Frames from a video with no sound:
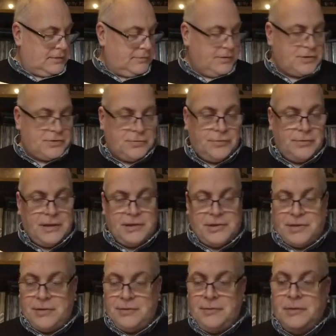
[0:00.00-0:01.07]
original
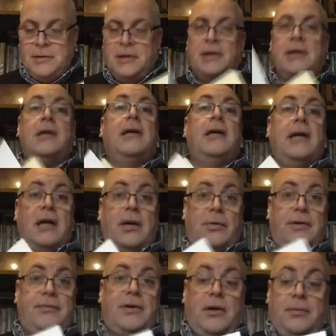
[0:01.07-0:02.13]
issue.
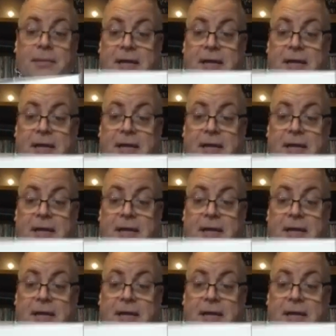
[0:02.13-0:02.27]
However, I'm